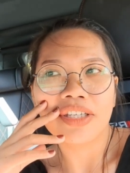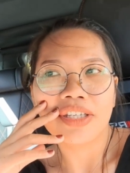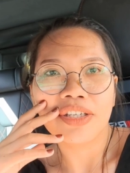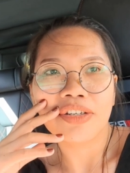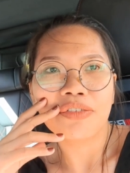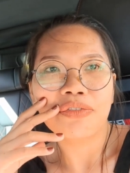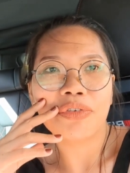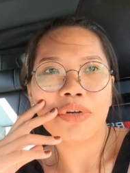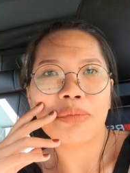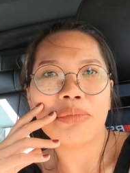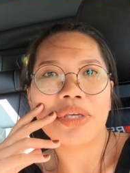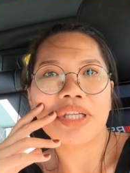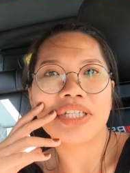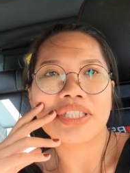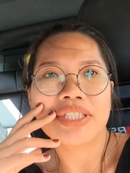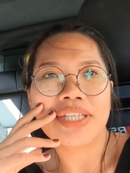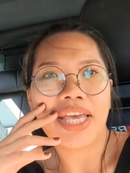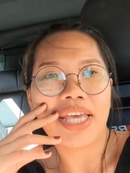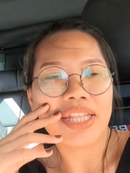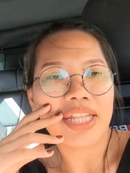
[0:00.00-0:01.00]
for me to
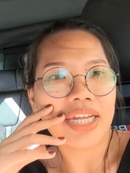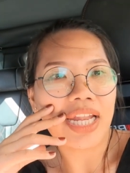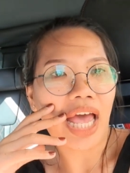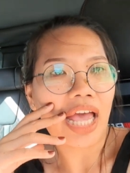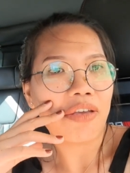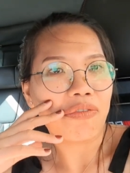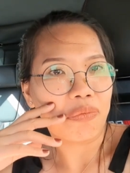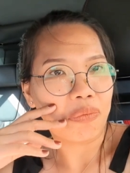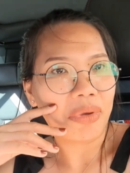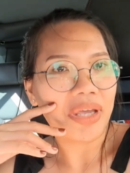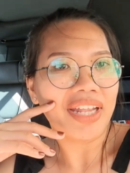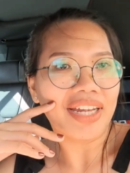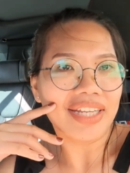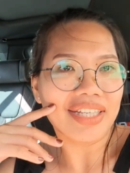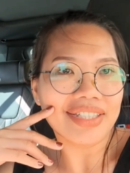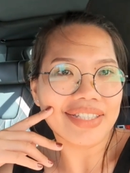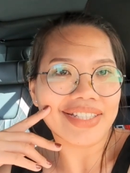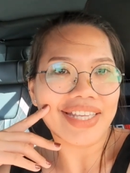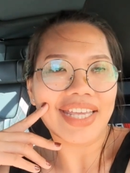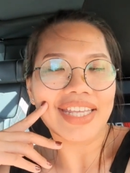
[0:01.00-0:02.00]
say that I've been in
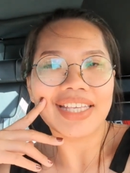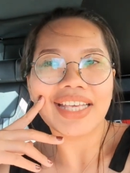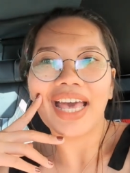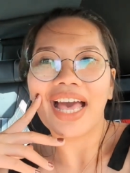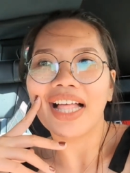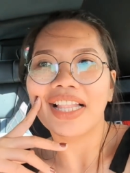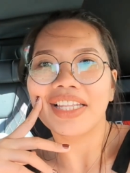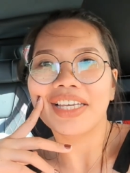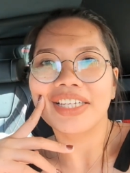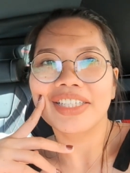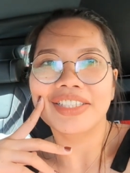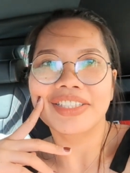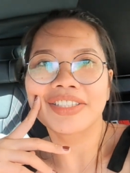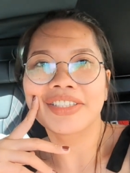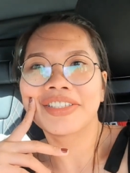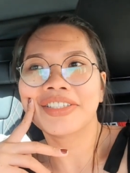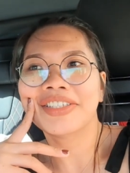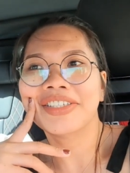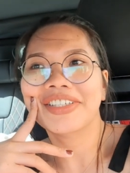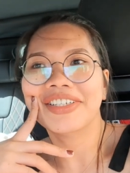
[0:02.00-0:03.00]
St. Gallen.
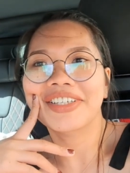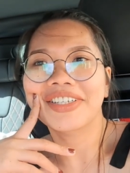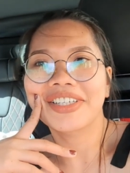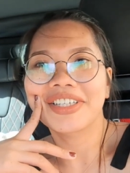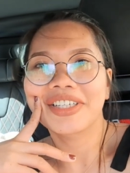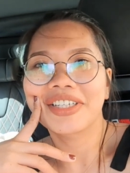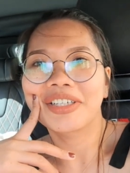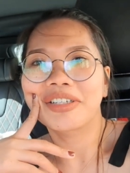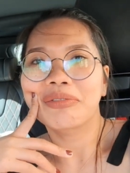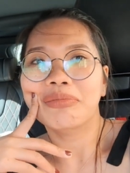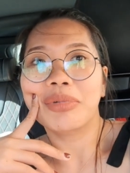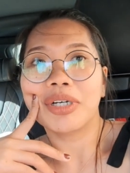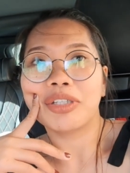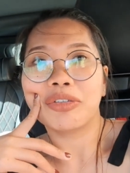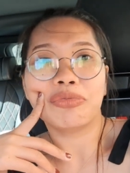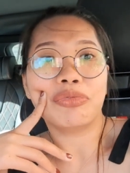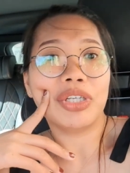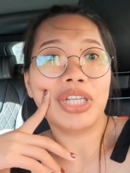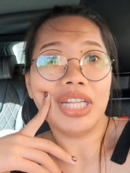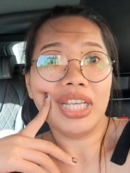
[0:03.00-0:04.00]
But
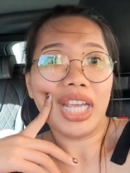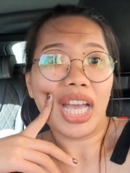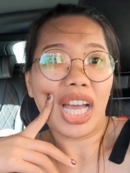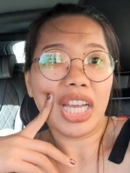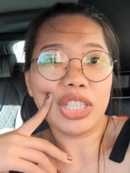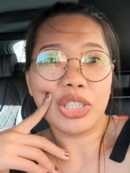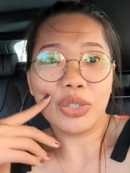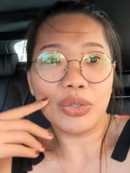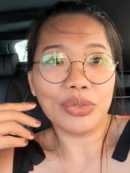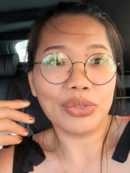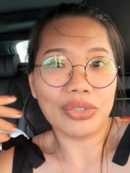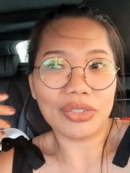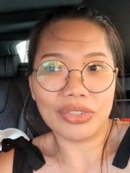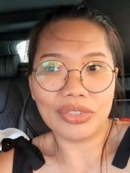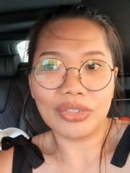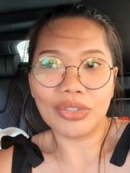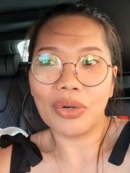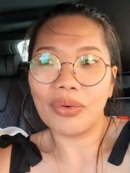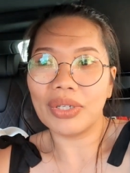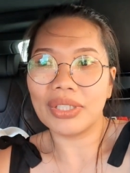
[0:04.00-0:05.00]
really, I don't
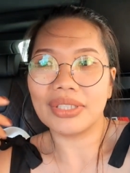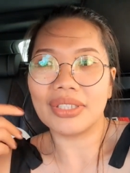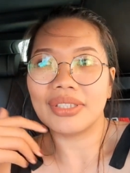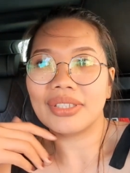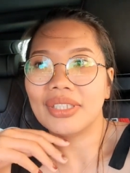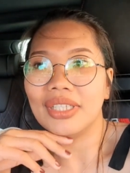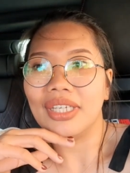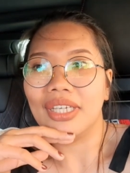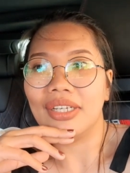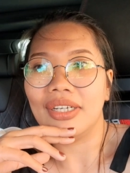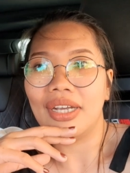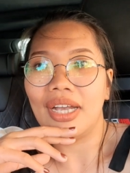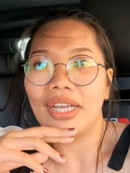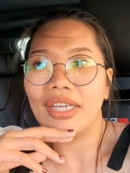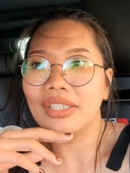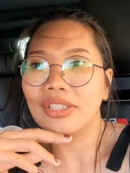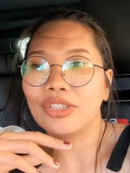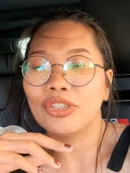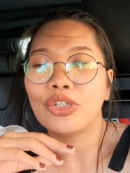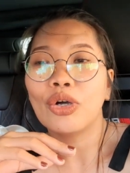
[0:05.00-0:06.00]
know what to see here.
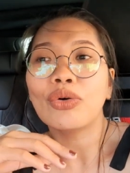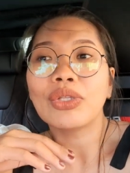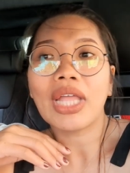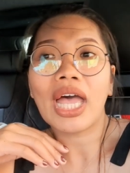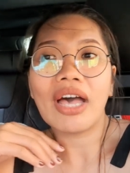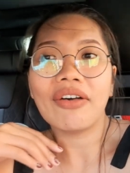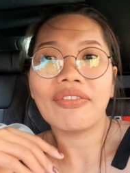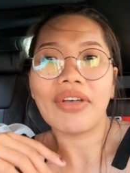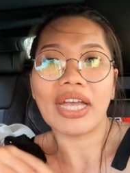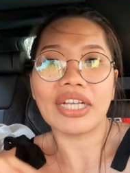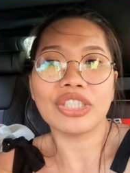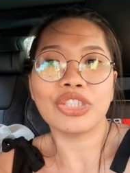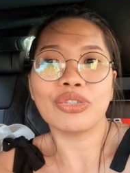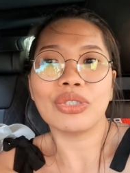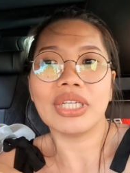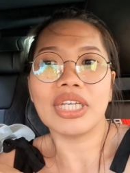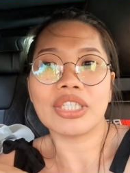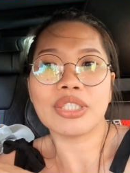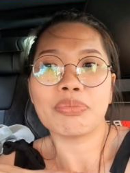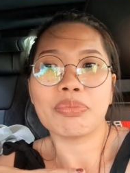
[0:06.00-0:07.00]
I don't have
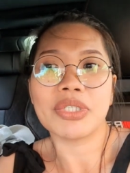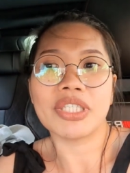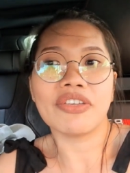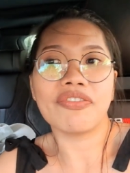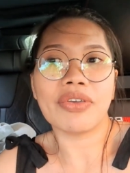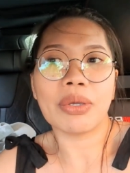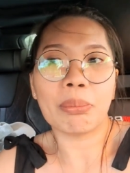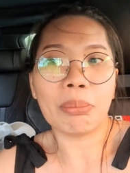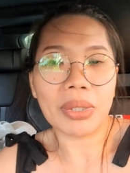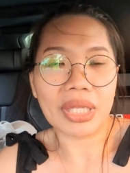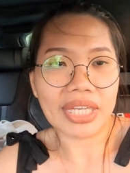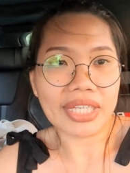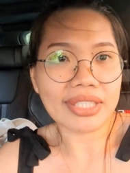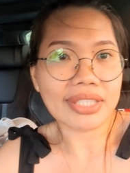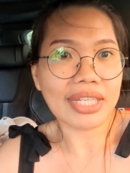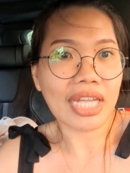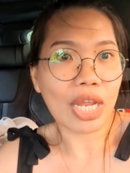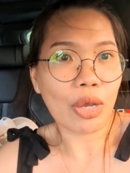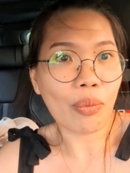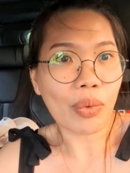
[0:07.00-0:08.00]
actually a specific place
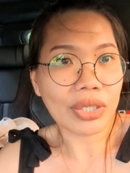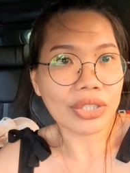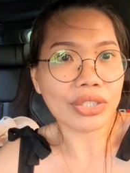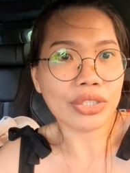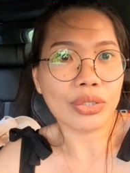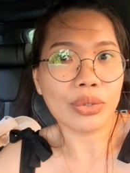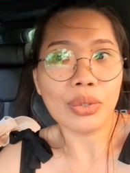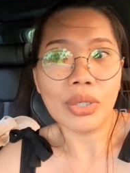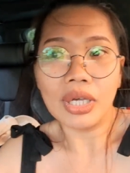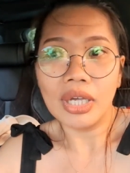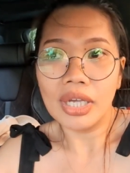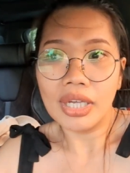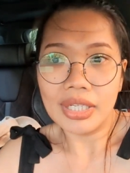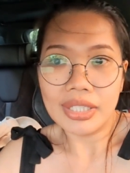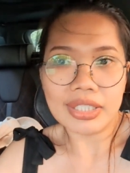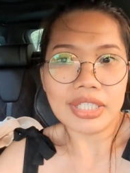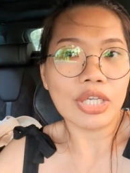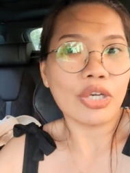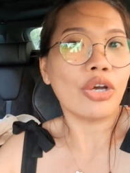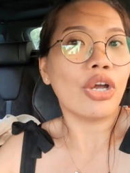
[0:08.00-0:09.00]
that I want to
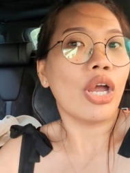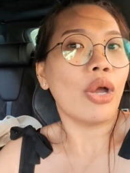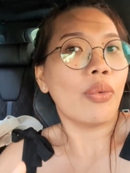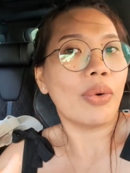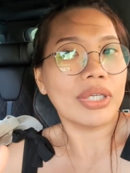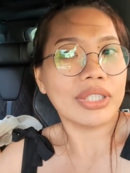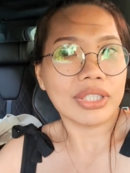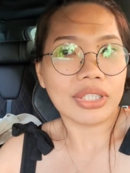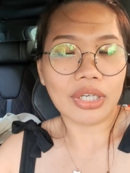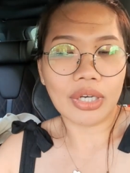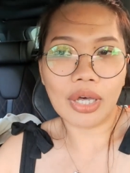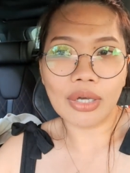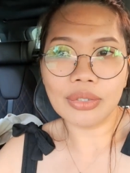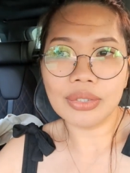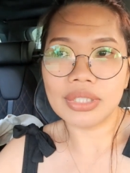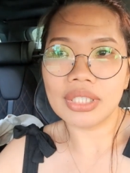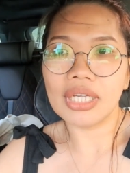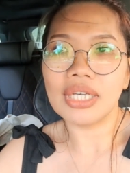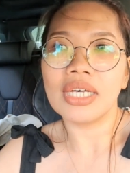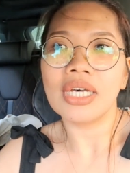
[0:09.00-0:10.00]
see or I want to go
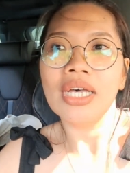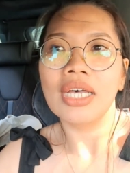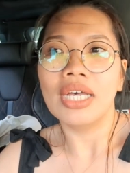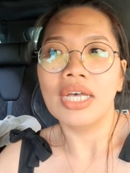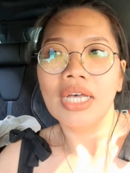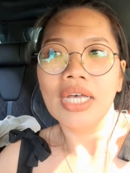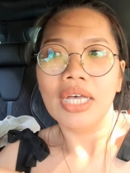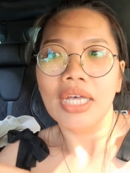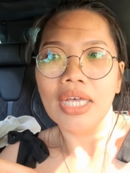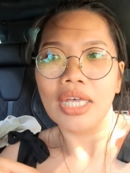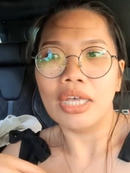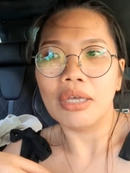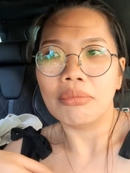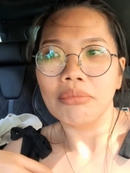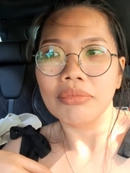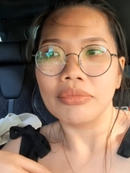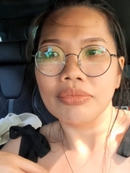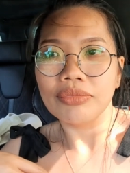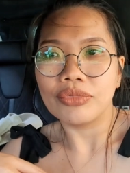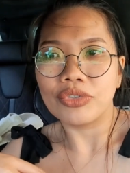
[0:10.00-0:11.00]
to.
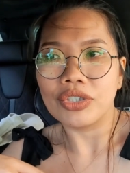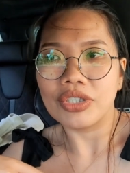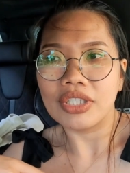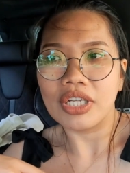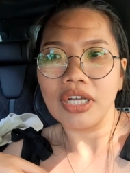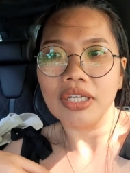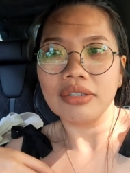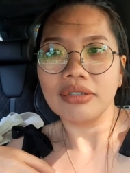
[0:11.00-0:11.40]
I'm just not